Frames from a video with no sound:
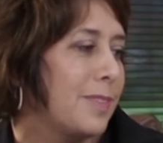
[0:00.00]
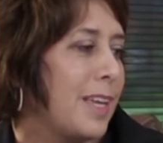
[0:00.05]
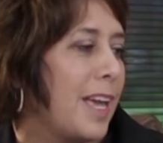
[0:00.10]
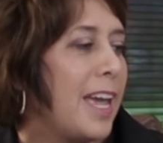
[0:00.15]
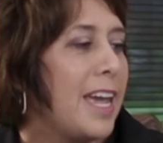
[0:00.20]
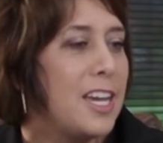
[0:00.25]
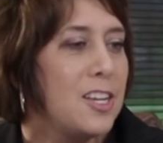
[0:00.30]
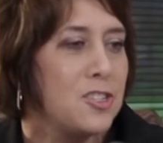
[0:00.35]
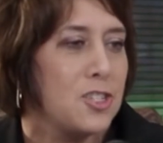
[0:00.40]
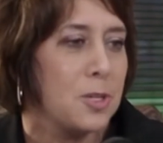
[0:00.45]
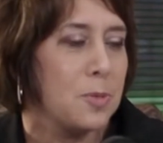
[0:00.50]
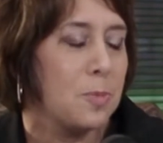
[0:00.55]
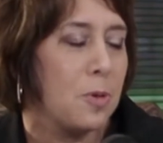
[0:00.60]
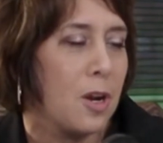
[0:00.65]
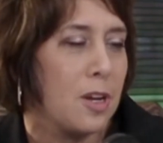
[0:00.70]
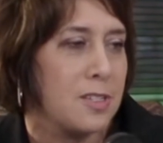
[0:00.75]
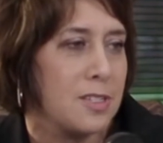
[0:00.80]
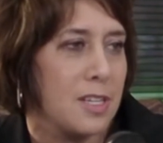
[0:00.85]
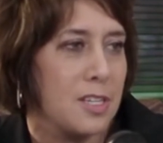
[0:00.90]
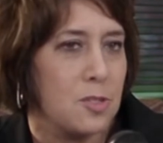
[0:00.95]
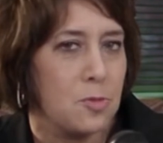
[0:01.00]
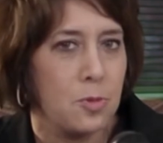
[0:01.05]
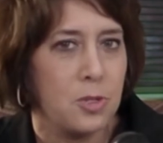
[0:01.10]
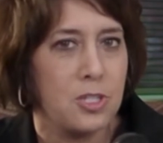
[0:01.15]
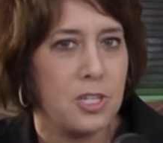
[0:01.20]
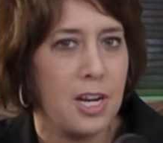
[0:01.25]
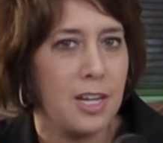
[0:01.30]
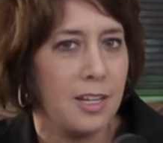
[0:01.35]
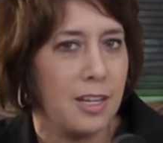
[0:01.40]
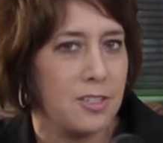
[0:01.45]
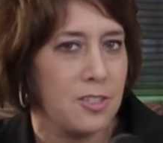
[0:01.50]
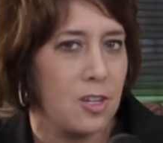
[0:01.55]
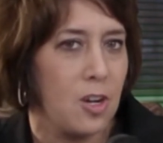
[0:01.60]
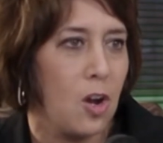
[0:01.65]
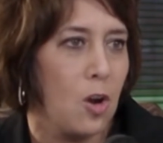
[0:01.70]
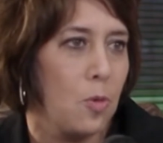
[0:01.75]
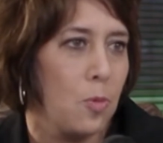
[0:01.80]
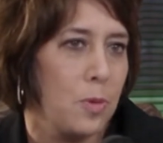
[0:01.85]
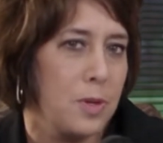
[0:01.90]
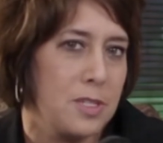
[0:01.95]
aging process, which I like to
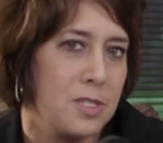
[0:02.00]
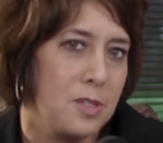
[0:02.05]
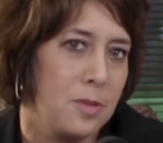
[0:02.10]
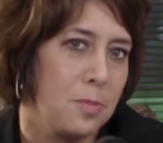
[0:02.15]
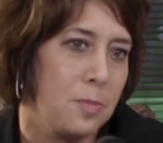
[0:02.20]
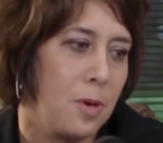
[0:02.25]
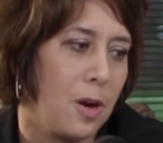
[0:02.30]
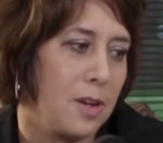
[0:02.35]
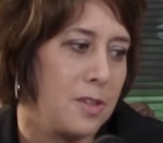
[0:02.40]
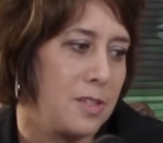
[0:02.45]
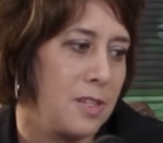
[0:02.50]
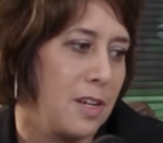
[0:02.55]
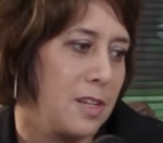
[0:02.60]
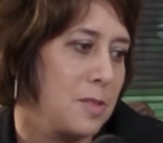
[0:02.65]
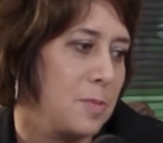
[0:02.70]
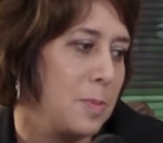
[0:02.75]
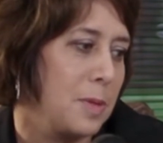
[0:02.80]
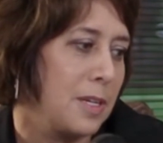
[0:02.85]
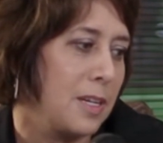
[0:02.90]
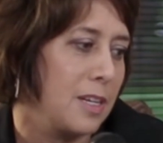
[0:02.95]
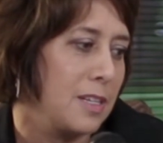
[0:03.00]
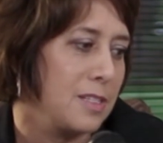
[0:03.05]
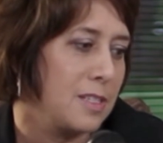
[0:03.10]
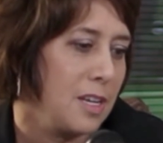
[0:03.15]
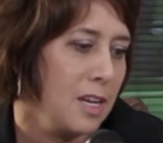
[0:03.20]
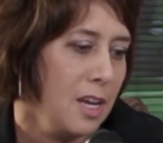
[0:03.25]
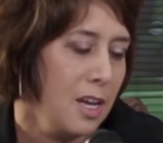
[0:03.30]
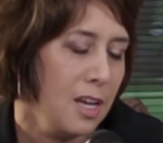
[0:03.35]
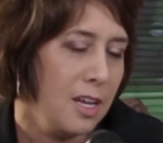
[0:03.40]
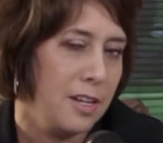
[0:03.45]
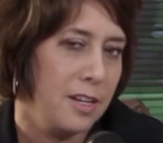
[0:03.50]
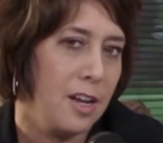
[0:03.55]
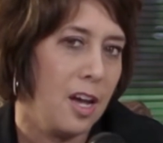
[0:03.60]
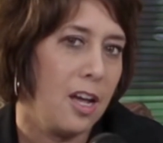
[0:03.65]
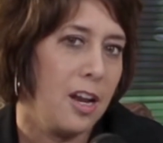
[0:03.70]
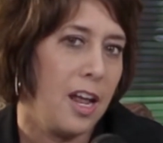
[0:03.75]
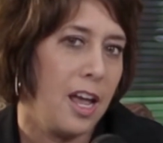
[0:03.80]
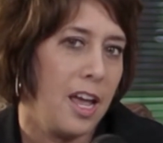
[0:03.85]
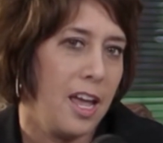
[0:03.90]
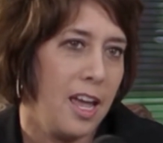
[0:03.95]
call wisdom process, because
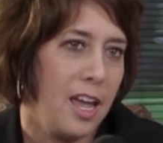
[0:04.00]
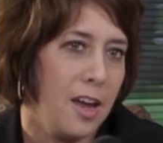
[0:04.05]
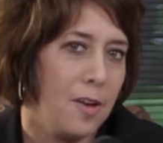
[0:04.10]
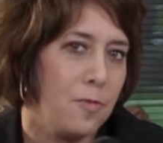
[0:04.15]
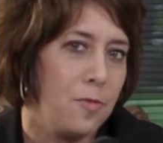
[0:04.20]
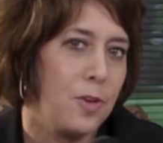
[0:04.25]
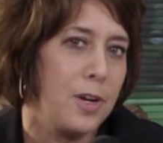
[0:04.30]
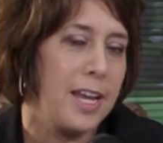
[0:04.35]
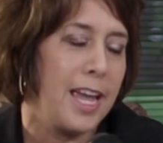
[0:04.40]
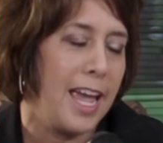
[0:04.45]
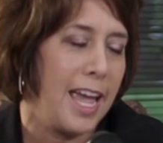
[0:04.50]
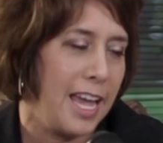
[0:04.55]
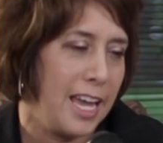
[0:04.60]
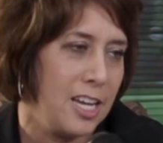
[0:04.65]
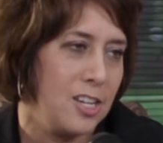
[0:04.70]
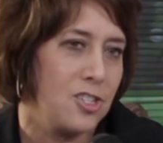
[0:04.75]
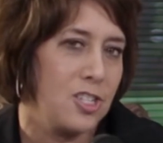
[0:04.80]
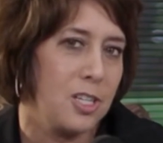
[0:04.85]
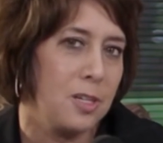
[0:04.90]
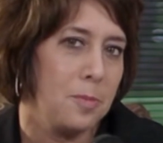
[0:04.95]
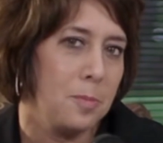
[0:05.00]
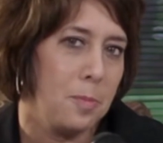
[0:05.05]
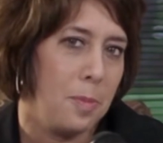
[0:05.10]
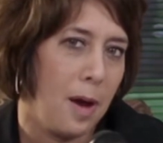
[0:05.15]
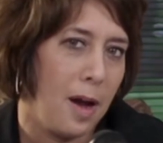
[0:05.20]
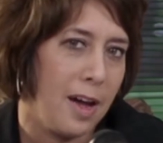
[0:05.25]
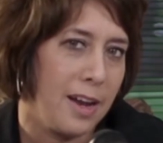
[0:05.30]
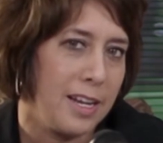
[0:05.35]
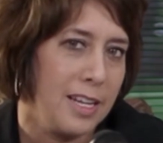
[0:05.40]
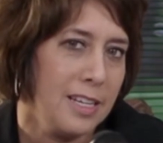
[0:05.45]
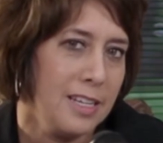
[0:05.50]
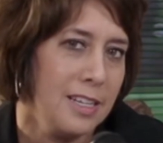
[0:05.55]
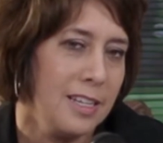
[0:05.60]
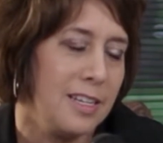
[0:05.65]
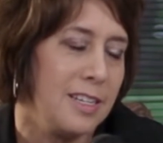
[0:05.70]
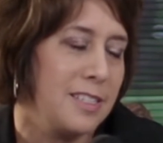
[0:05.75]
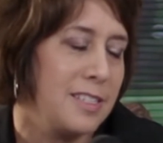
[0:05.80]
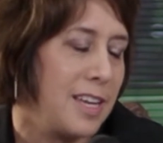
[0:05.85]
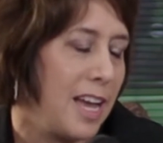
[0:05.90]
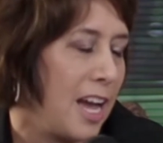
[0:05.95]
not every aging body
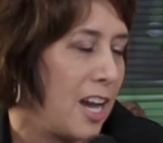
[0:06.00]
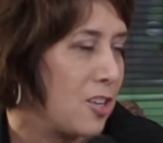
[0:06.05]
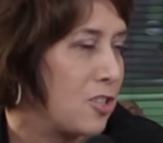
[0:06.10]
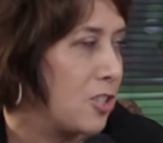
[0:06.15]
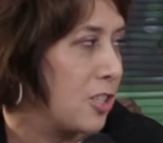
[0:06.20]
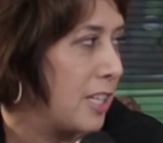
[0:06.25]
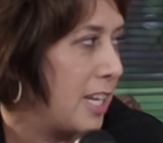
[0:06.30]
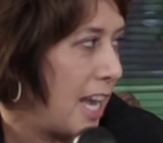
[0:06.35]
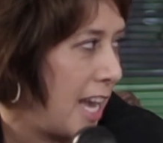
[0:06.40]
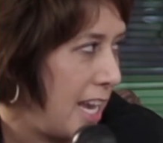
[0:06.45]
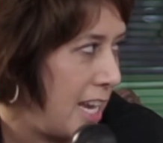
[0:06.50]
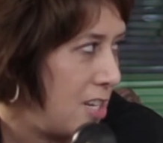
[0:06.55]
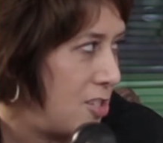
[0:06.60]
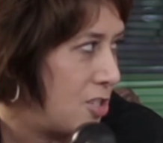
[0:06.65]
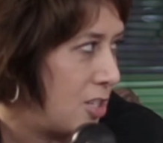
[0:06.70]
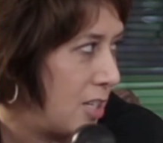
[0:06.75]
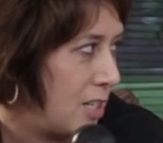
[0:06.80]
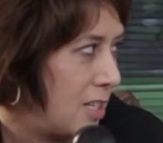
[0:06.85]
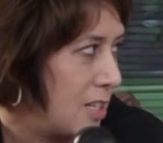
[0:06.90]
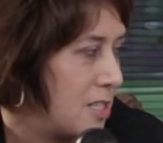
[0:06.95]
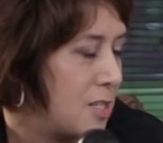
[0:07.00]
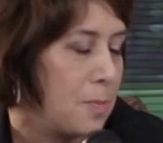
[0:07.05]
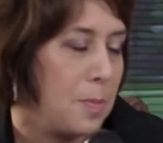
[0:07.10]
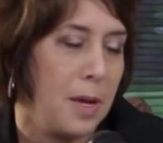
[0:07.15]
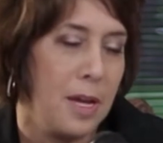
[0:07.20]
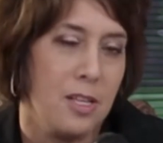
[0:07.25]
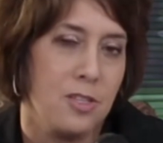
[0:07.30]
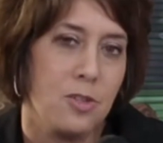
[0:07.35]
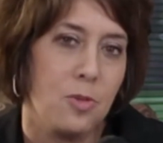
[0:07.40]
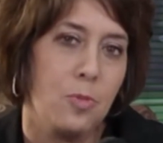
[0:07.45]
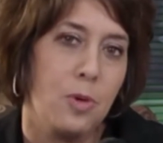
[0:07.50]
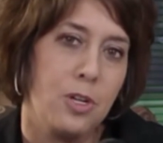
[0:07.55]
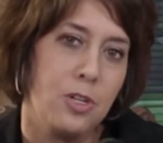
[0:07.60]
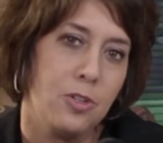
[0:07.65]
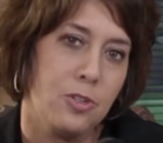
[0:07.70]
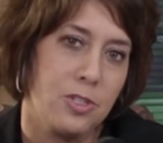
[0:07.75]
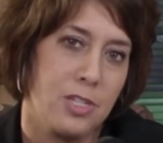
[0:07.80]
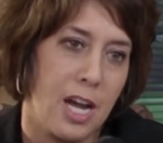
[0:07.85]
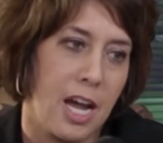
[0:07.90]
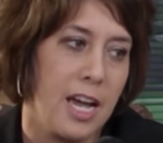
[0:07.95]
is actually aging. It depends on what
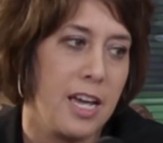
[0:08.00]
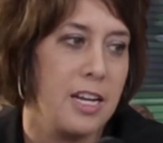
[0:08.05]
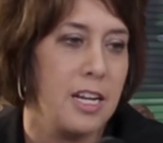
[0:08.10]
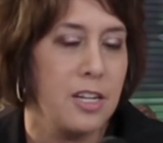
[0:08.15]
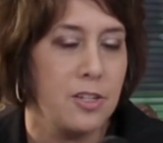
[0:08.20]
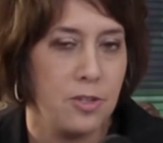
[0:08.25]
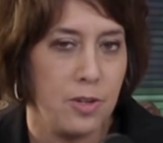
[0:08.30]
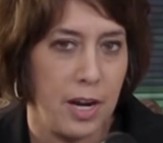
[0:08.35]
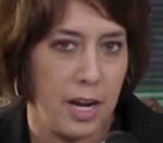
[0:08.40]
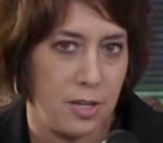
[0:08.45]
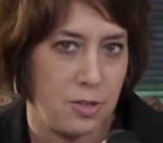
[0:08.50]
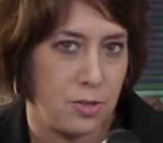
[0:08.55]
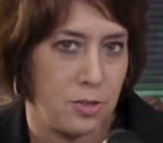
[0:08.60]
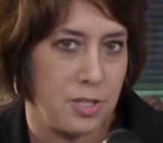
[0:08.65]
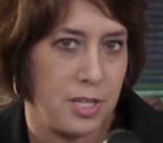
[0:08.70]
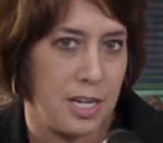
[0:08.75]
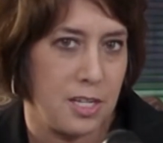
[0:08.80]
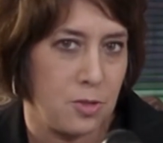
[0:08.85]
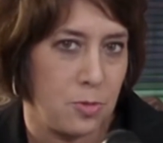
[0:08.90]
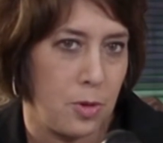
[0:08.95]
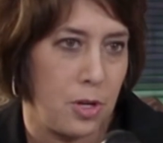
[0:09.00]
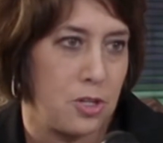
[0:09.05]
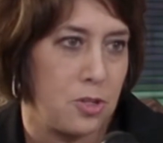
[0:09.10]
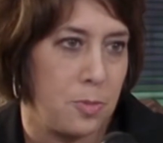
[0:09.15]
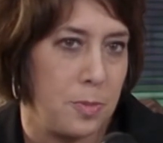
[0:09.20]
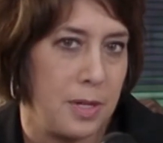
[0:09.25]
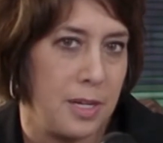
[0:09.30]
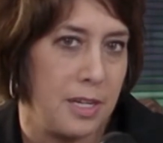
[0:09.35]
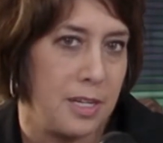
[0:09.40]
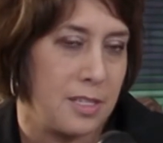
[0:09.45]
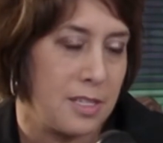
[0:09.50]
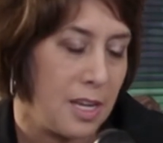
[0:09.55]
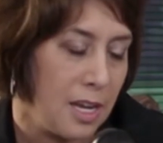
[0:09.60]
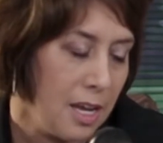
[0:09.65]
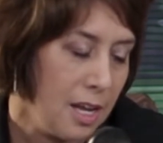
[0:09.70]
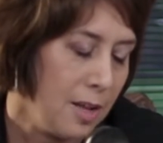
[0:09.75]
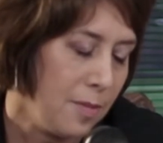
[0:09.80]
your diet and your exercise regimen is.